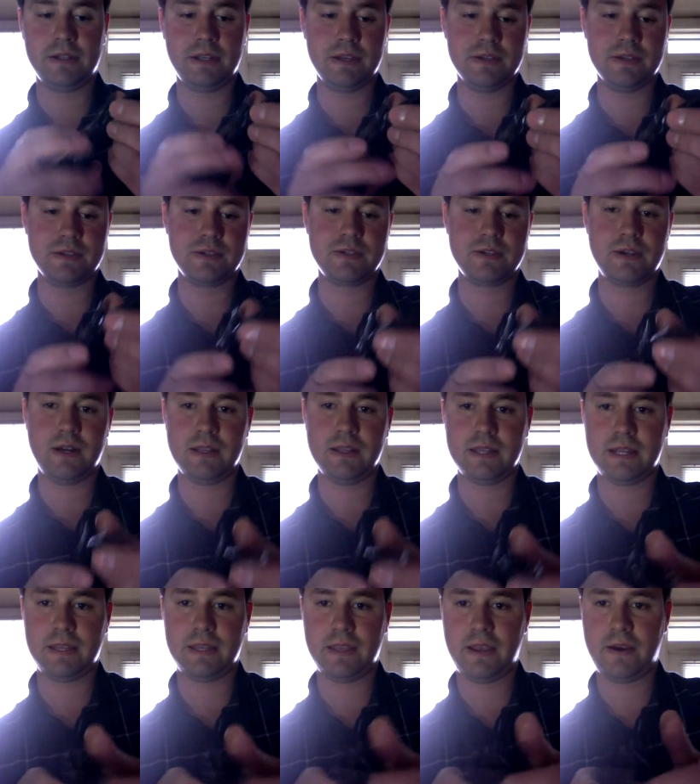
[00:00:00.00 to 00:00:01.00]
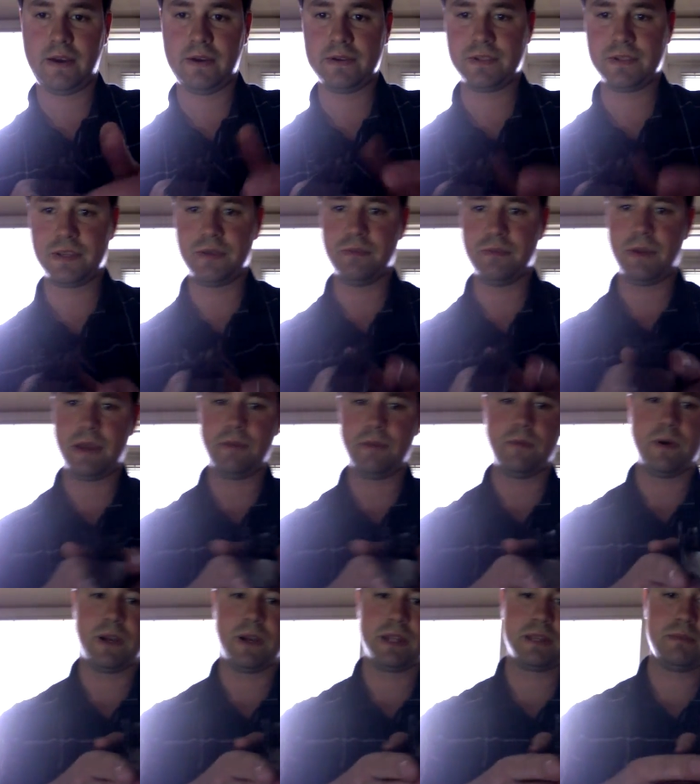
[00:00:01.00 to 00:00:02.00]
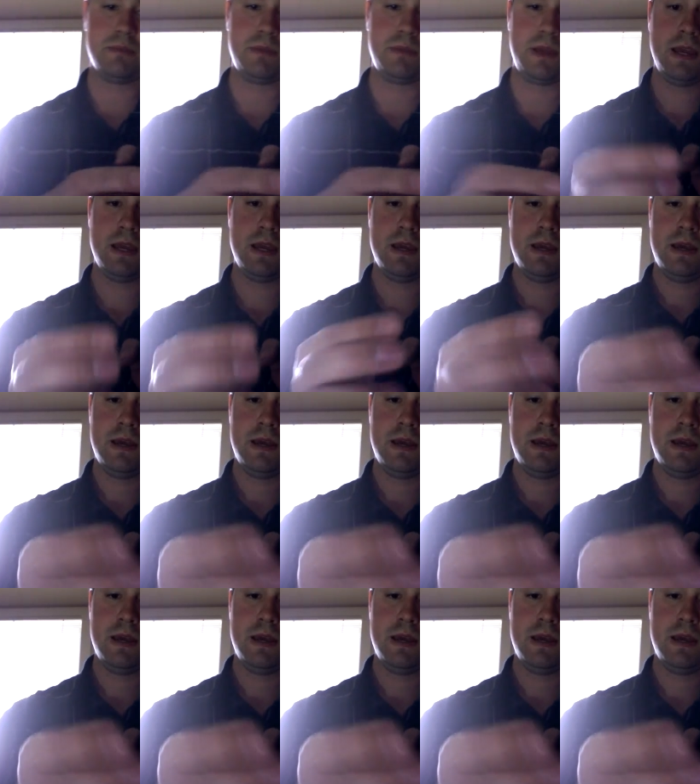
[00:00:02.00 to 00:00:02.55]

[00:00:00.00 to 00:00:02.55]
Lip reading: as solid in there as you might want it to be.